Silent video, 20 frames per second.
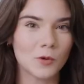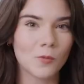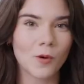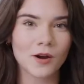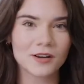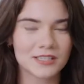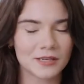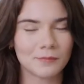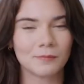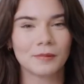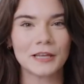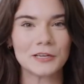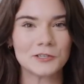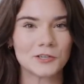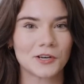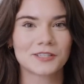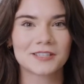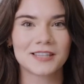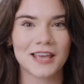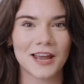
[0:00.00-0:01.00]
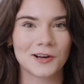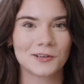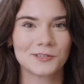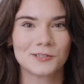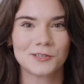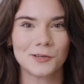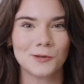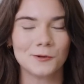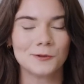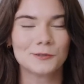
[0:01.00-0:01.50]
You are simply just there
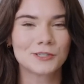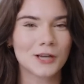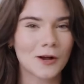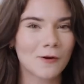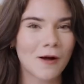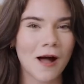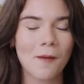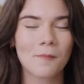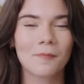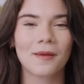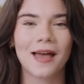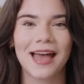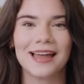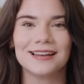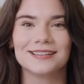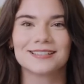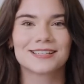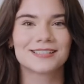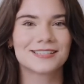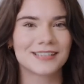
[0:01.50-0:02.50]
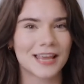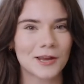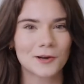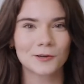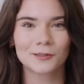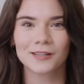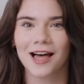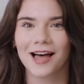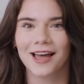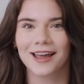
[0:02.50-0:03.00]
to show up and say
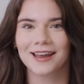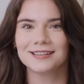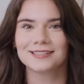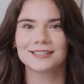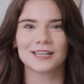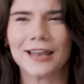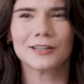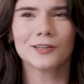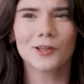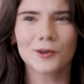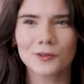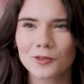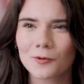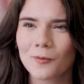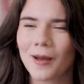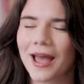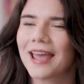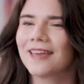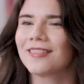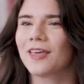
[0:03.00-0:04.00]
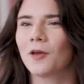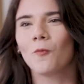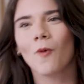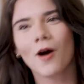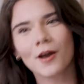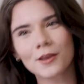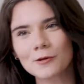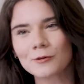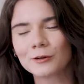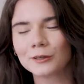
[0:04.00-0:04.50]
your lines and look the way they
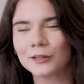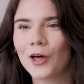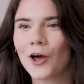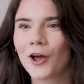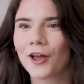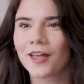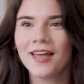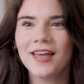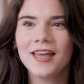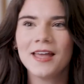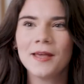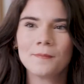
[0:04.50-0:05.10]
want you to look.